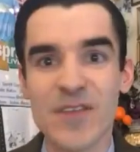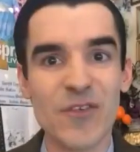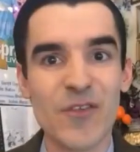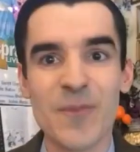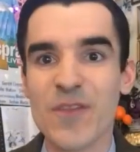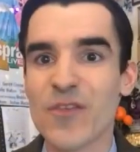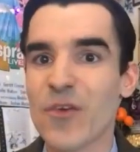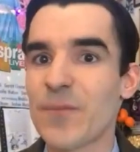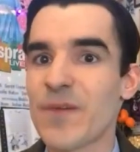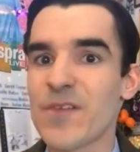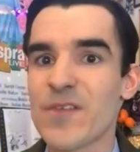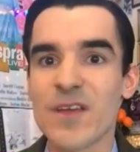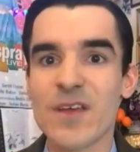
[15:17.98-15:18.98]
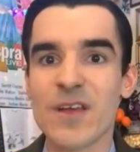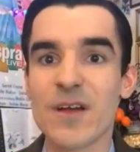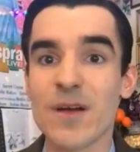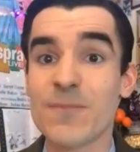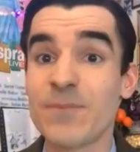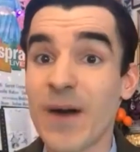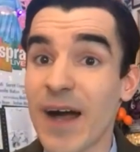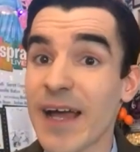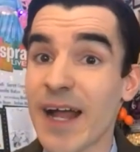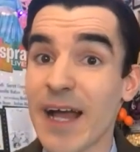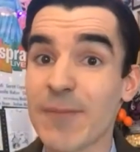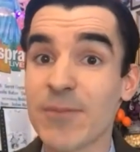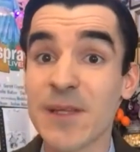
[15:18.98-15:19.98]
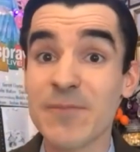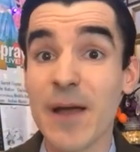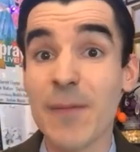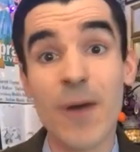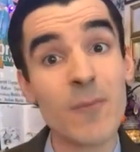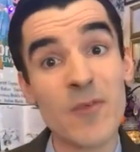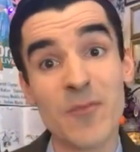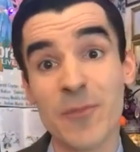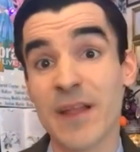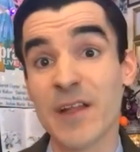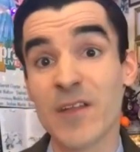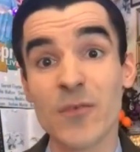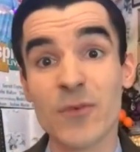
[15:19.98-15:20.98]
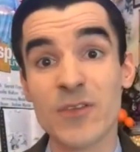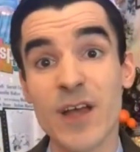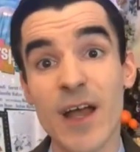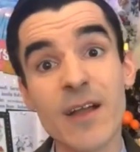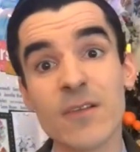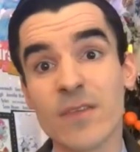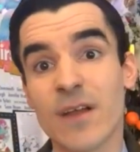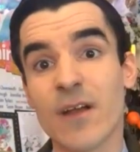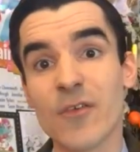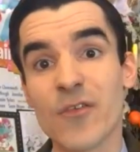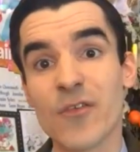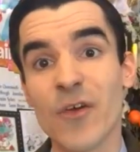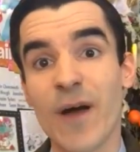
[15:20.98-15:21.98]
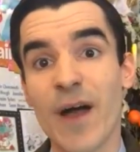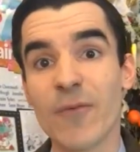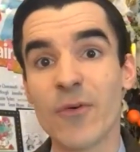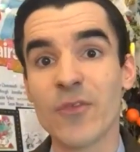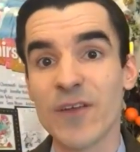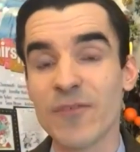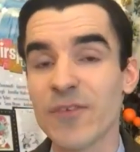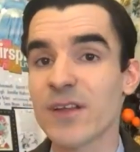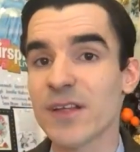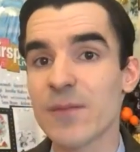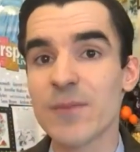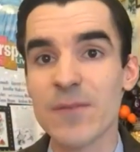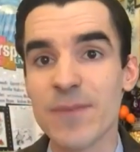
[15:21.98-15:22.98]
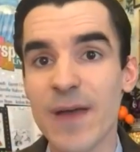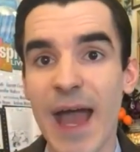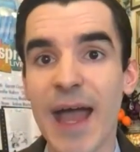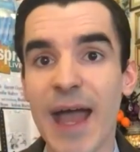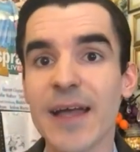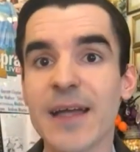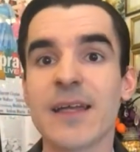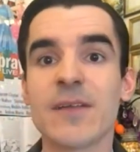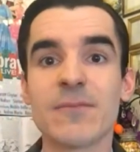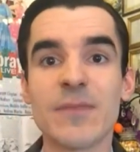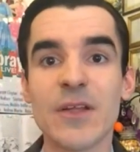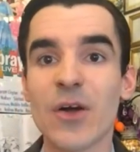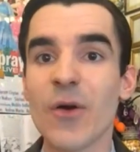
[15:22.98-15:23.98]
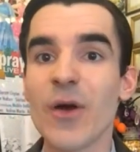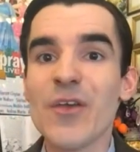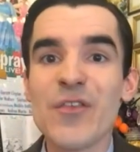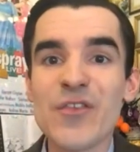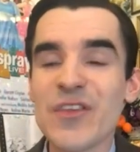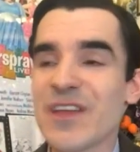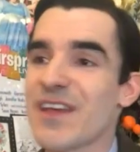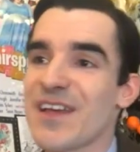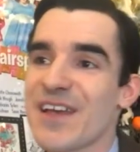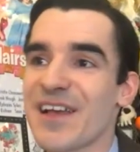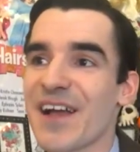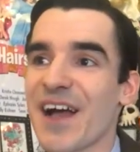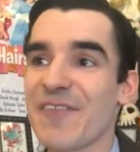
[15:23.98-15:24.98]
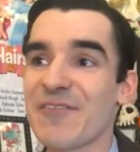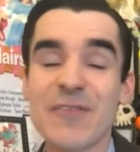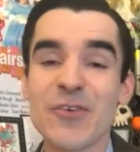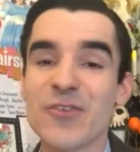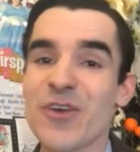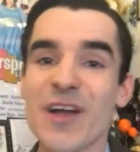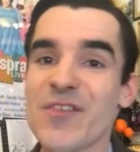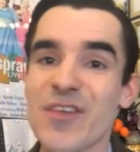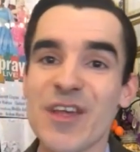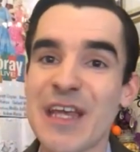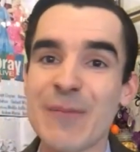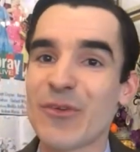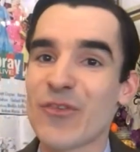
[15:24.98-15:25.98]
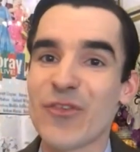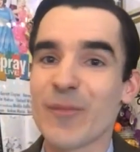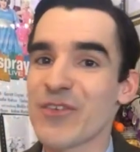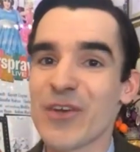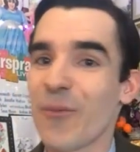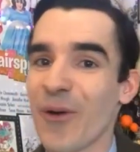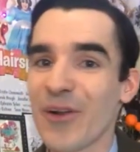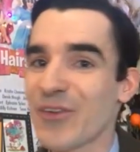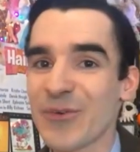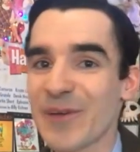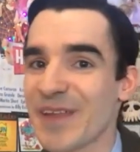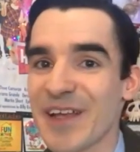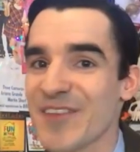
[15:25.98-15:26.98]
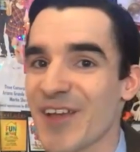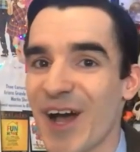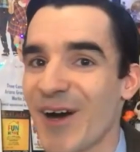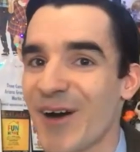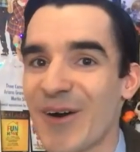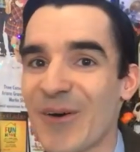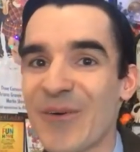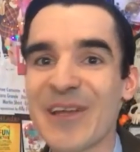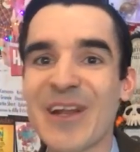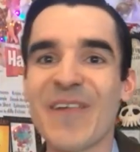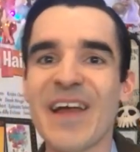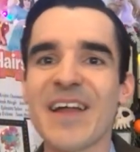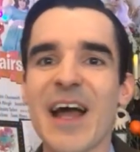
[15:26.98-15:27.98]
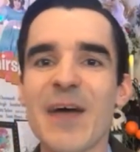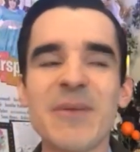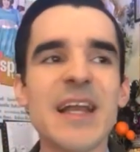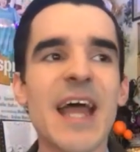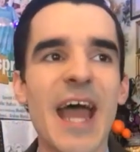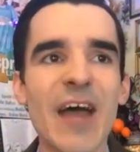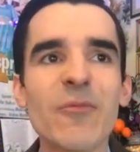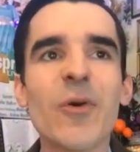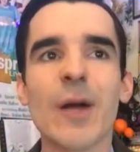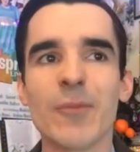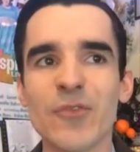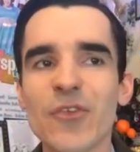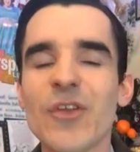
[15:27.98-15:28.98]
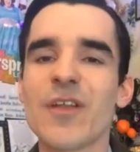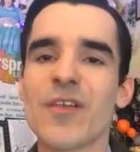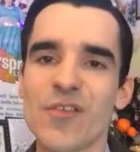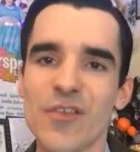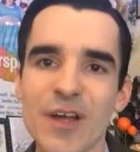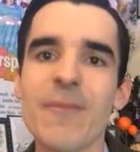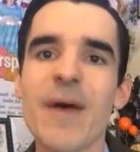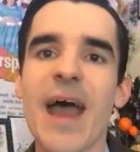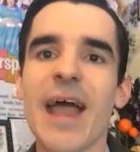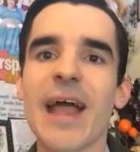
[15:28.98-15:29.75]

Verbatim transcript: just been so busy here, but I believe my mom is planning to retire there, so I will definitely be back. And you know, skiing. I've never tried skiing. There's so much I want to do in Lake Tahoe. You know, like I'm gonna have more opportunities to come back,